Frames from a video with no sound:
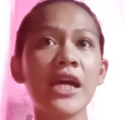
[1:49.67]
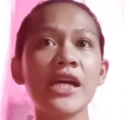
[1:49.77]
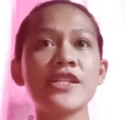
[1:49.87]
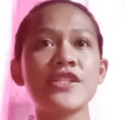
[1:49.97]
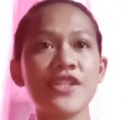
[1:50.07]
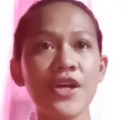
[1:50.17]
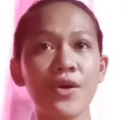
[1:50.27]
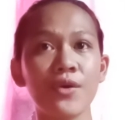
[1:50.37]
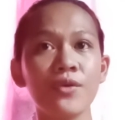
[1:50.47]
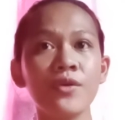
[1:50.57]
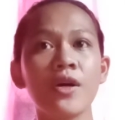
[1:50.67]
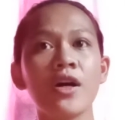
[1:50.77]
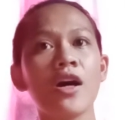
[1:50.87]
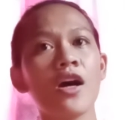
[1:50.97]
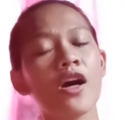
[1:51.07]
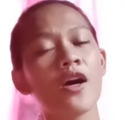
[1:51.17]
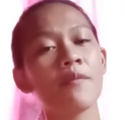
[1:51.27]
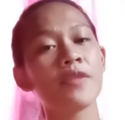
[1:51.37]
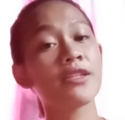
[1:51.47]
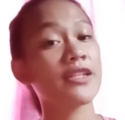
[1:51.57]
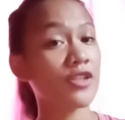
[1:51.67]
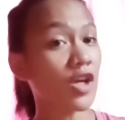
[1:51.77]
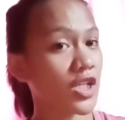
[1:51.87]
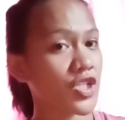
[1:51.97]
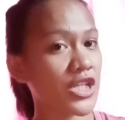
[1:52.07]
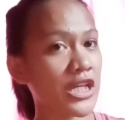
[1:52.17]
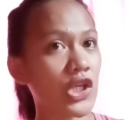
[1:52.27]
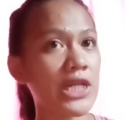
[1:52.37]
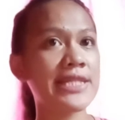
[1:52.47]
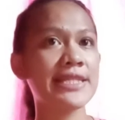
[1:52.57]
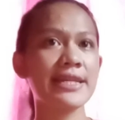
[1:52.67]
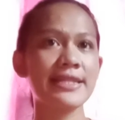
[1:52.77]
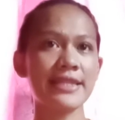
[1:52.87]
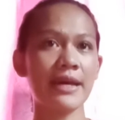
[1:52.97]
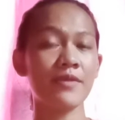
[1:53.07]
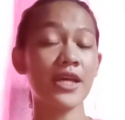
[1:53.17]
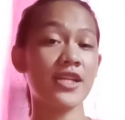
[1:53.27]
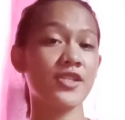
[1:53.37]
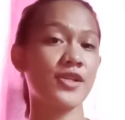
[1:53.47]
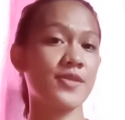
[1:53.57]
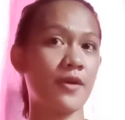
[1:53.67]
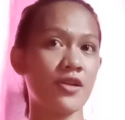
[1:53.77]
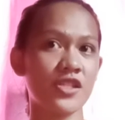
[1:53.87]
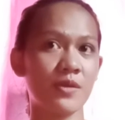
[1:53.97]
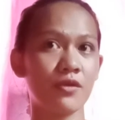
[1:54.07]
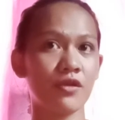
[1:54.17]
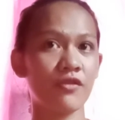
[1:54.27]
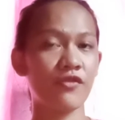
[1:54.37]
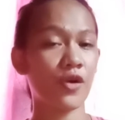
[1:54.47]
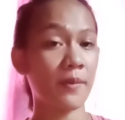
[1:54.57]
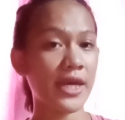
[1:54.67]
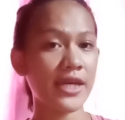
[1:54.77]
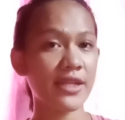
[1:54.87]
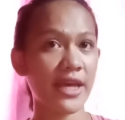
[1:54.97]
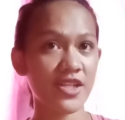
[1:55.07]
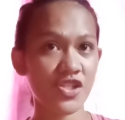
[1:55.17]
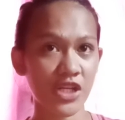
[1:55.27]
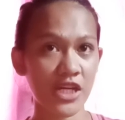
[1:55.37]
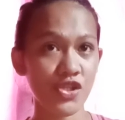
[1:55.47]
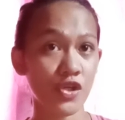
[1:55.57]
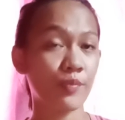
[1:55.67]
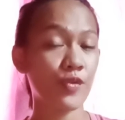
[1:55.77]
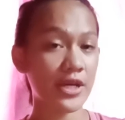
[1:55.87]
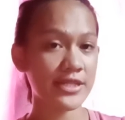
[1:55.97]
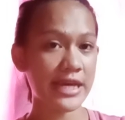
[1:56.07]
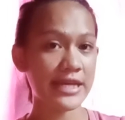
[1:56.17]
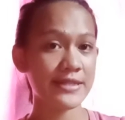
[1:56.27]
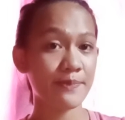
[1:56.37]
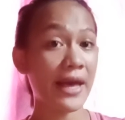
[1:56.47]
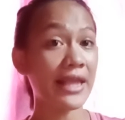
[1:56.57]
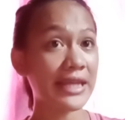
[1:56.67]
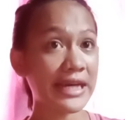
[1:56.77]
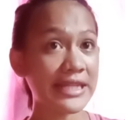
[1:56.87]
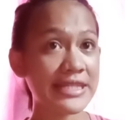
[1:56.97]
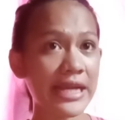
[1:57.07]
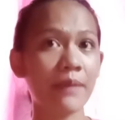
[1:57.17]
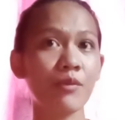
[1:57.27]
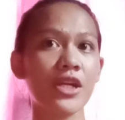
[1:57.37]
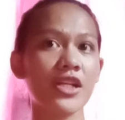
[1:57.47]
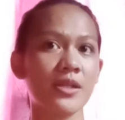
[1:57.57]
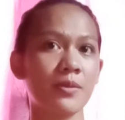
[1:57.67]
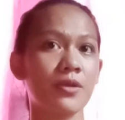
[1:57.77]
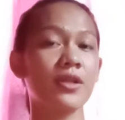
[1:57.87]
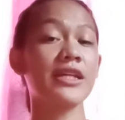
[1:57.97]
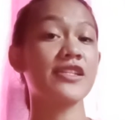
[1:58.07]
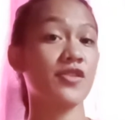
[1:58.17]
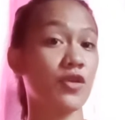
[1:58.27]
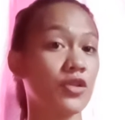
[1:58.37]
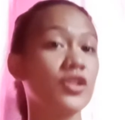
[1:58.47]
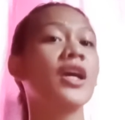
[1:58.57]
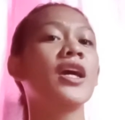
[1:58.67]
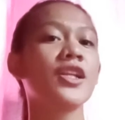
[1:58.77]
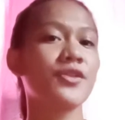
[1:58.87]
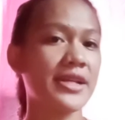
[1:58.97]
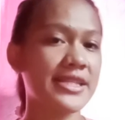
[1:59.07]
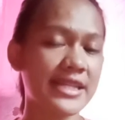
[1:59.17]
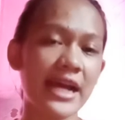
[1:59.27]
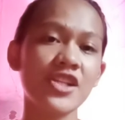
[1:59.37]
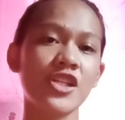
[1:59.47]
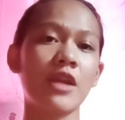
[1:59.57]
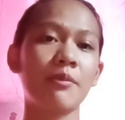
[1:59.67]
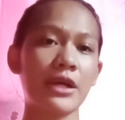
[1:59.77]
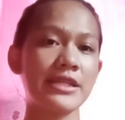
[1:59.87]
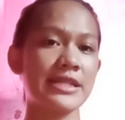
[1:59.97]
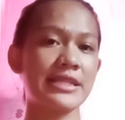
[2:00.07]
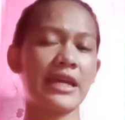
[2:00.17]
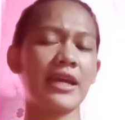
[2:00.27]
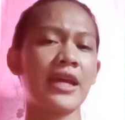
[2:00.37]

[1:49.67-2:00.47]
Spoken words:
So the technology or system that is responsible for making the exchange or process balanced and predictable is called transaction processing.